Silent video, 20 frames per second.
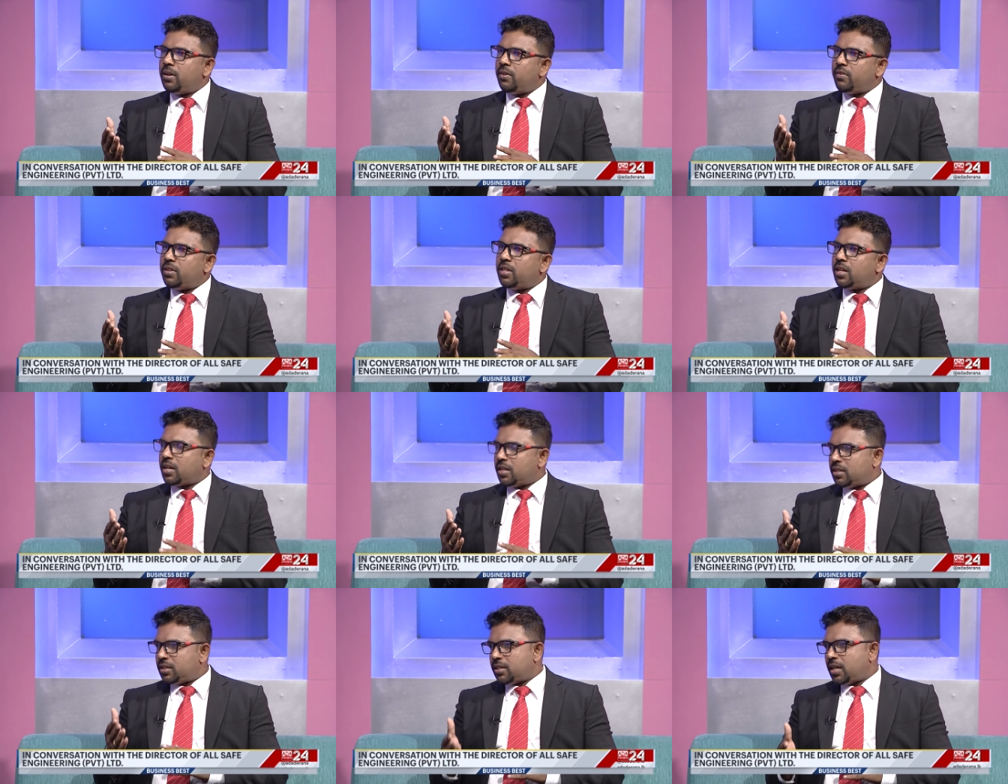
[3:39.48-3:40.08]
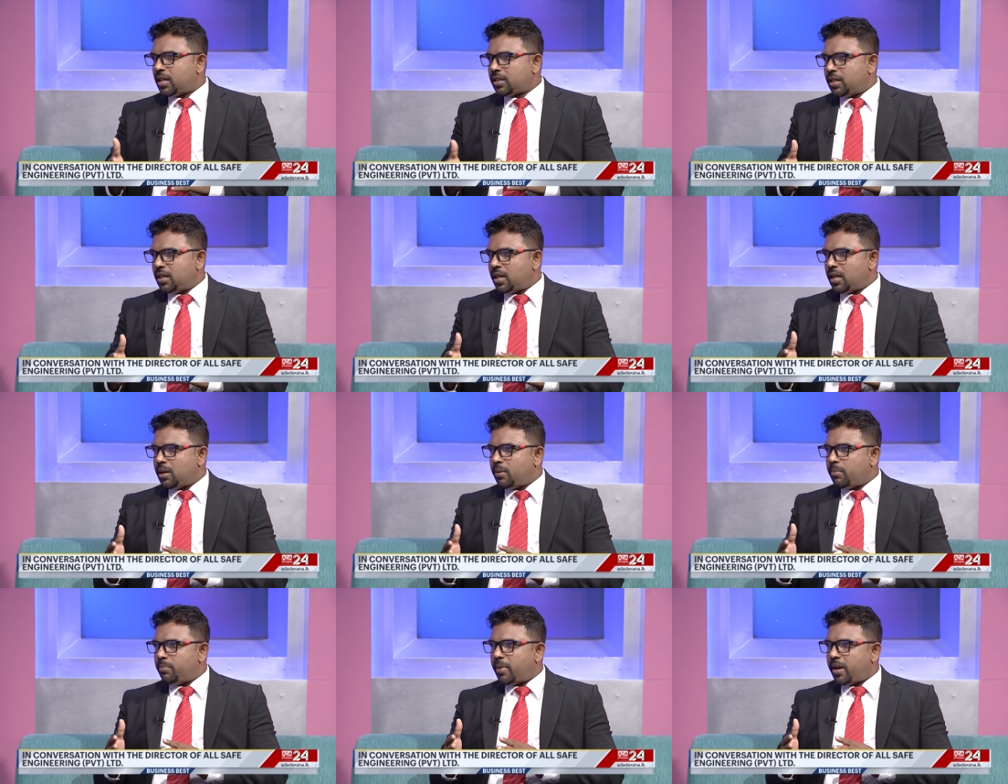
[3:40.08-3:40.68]
with the construction
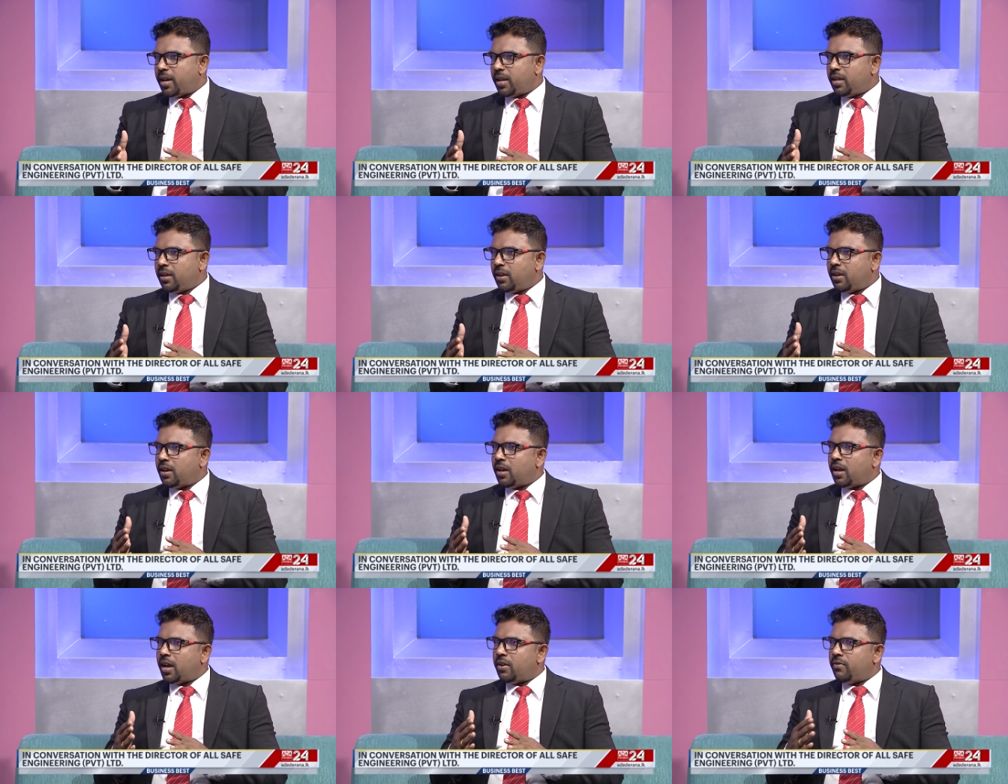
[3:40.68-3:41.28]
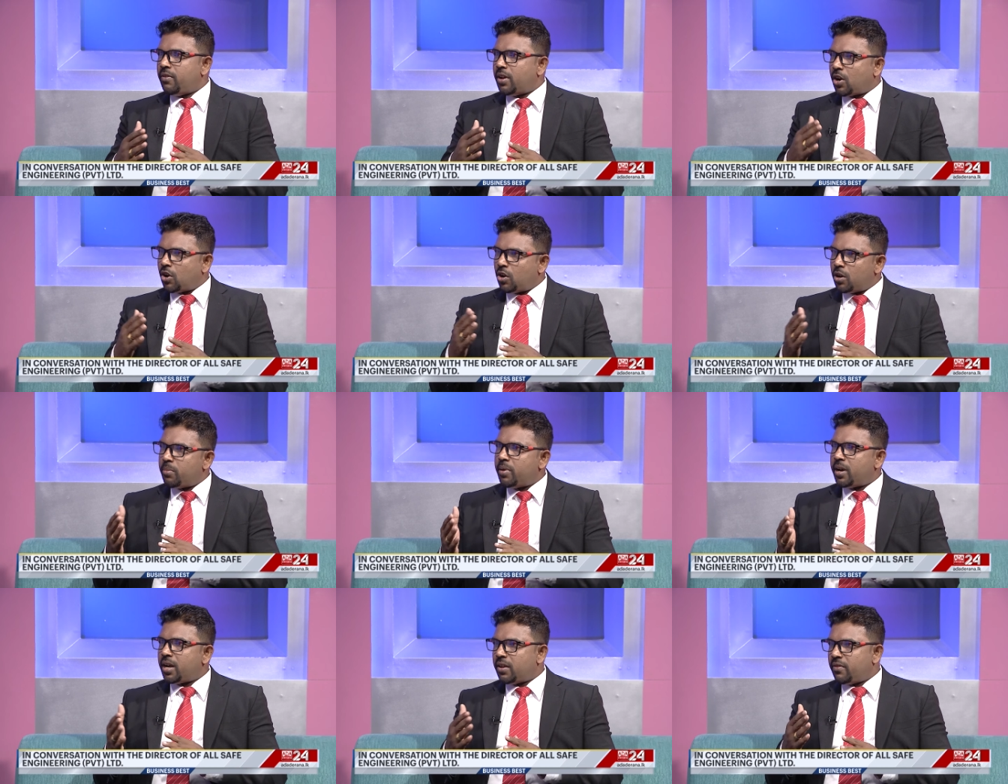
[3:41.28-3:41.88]
company, mm-hmm. and we are
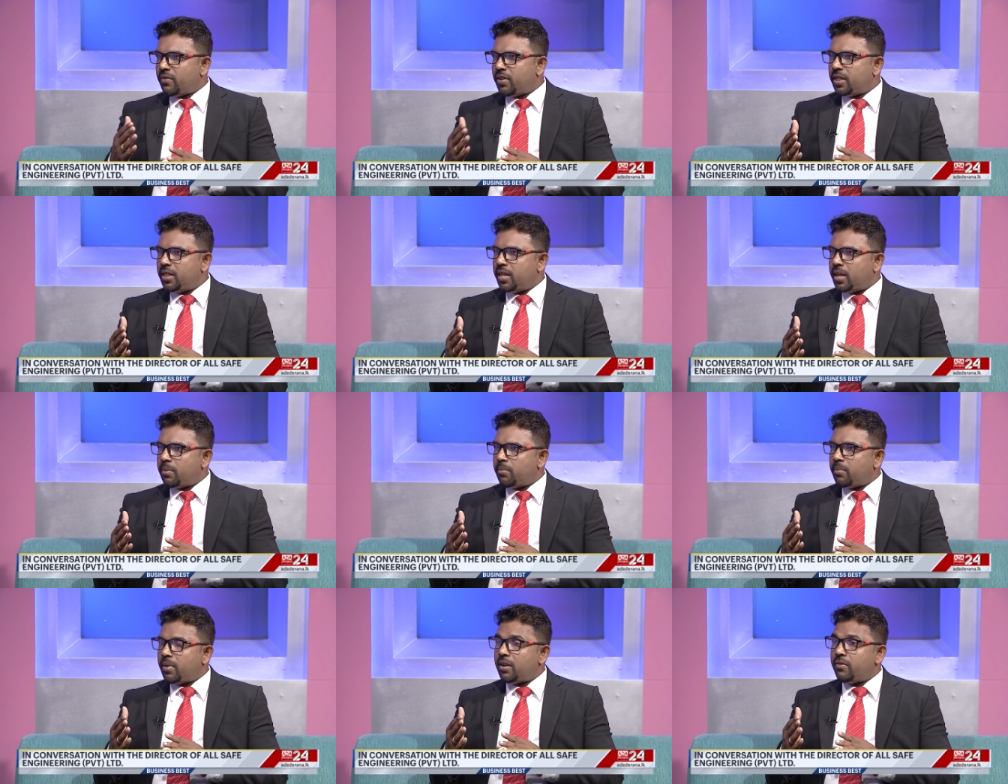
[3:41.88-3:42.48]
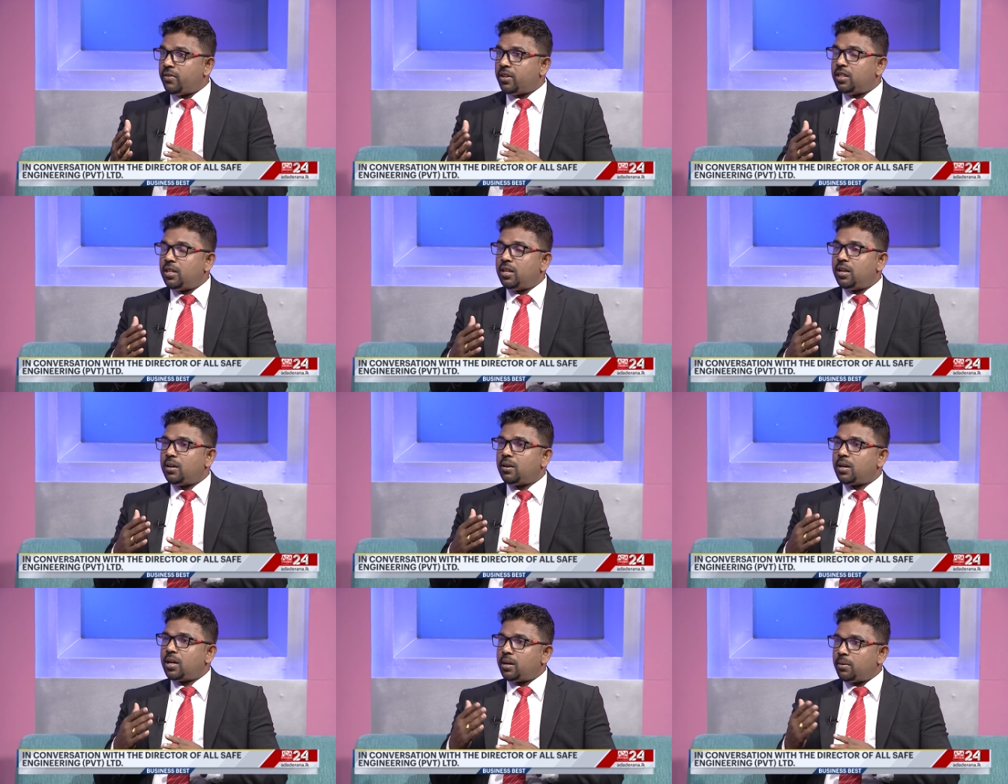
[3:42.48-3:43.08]
collaborating with them and with
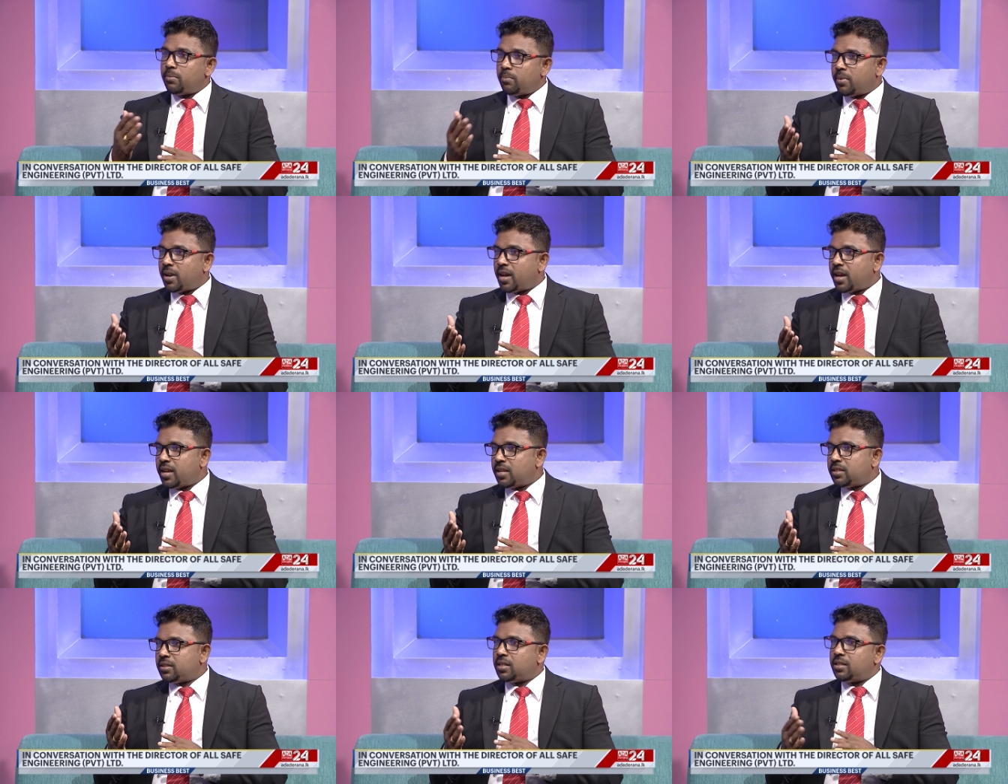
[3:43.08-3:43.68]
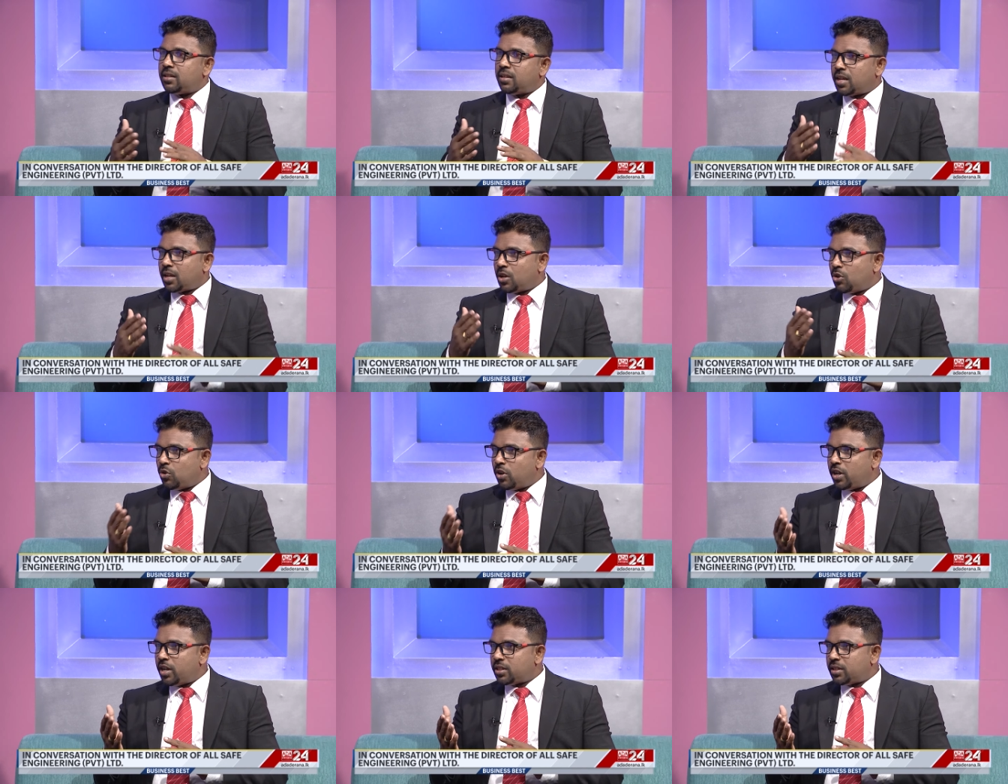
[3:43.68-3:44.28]
the compliance and the
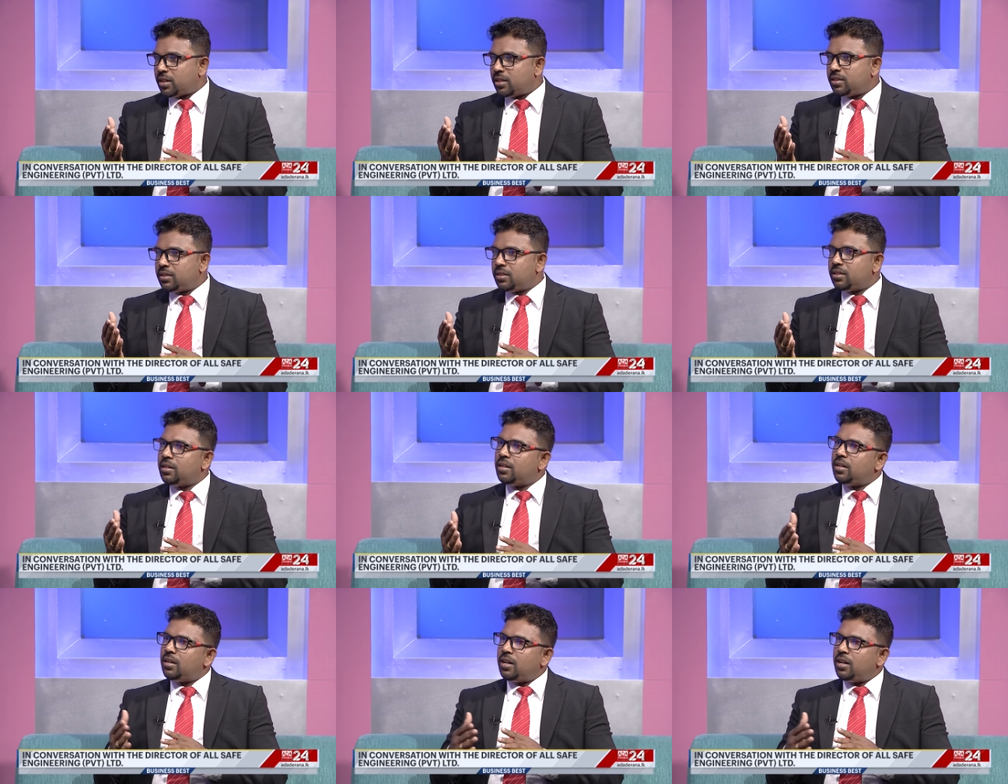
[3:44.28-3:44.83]
regulations.